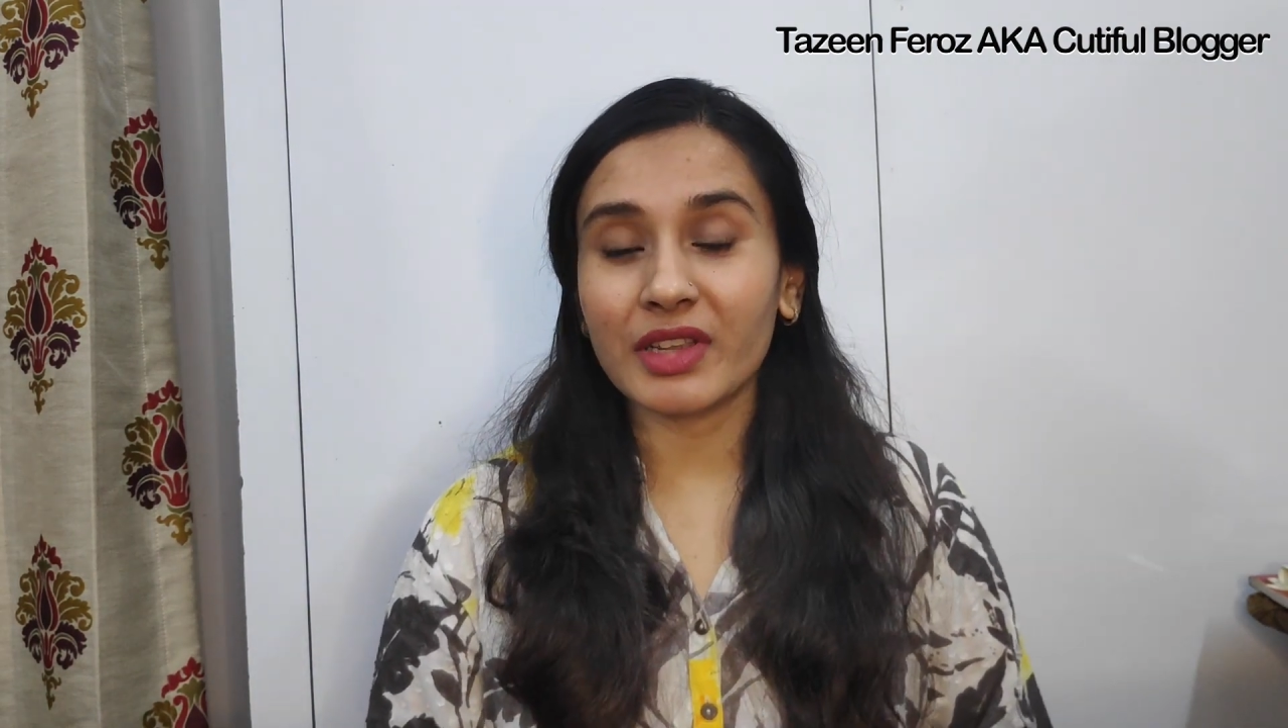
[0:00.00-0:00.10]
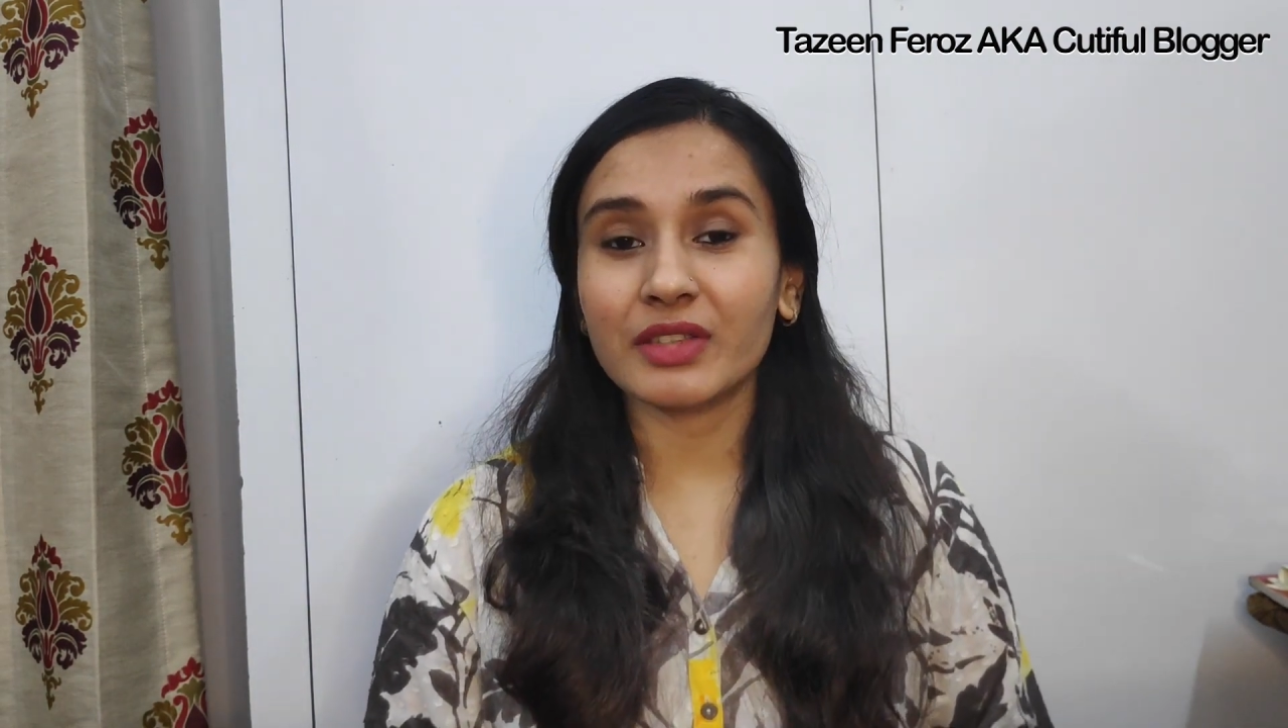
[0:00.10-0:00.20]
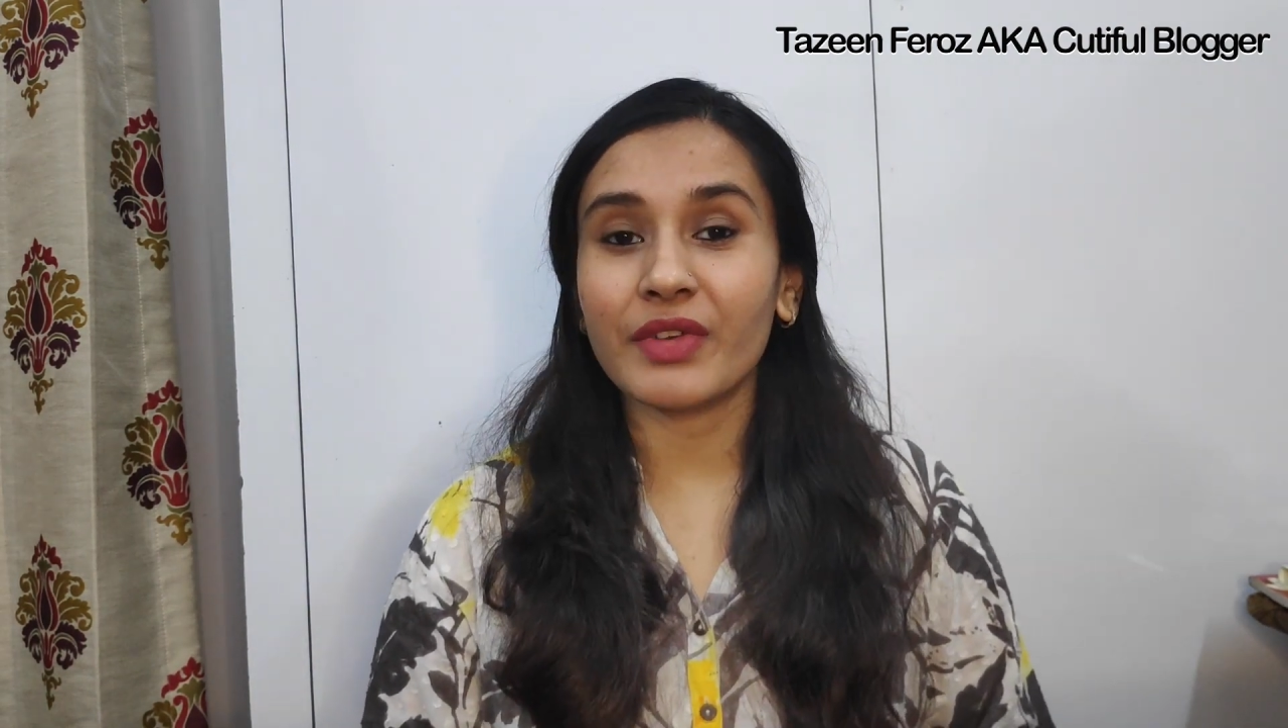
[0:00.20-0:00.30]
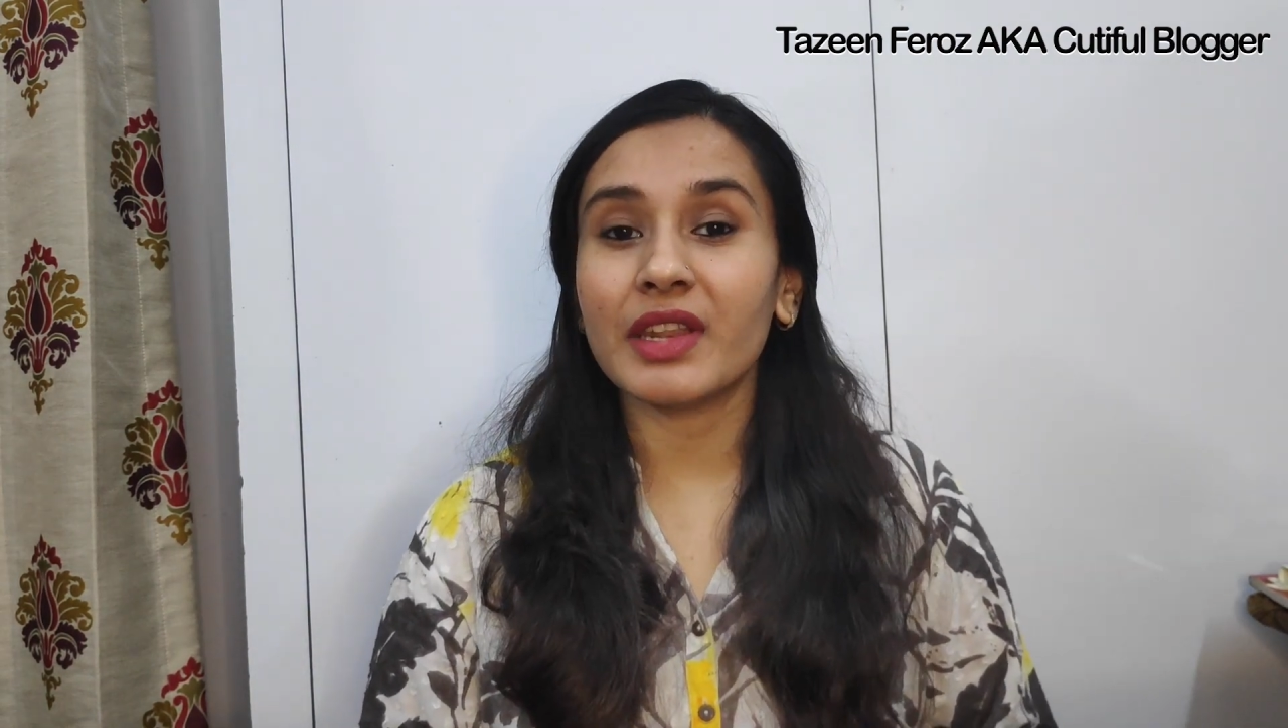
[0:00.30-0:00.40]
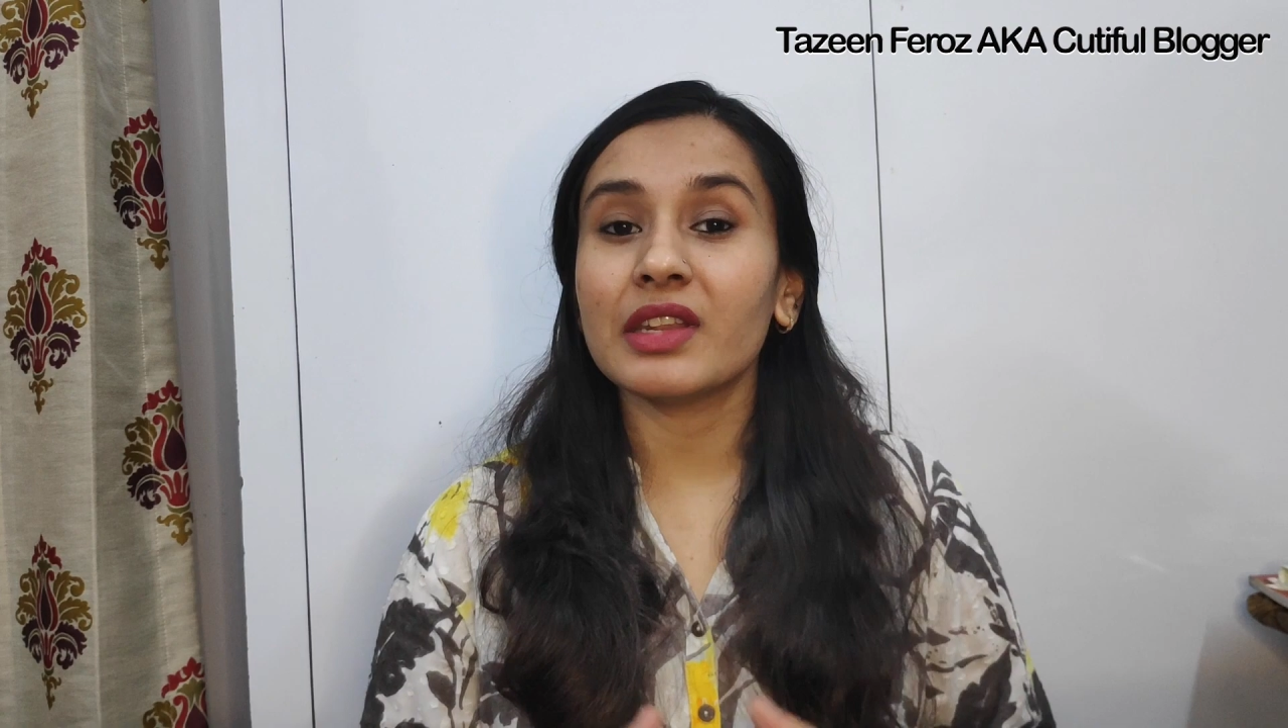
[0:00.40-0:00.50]

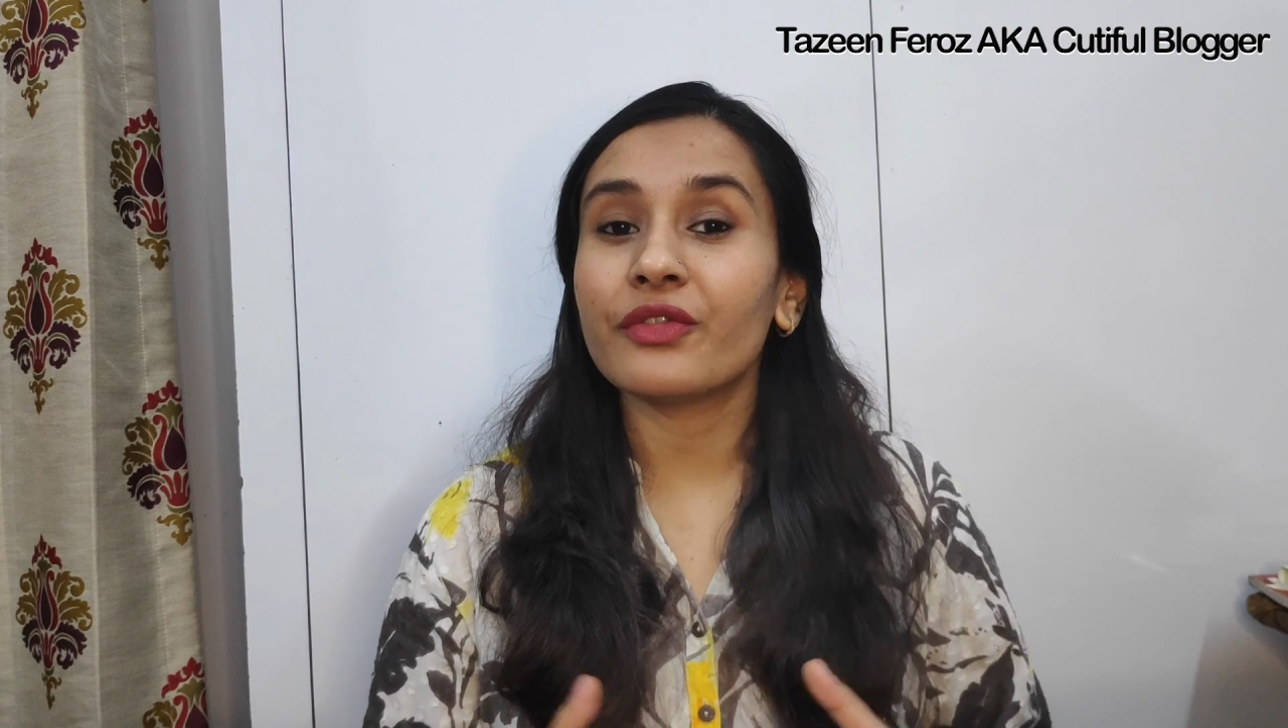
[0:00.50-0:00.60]
is very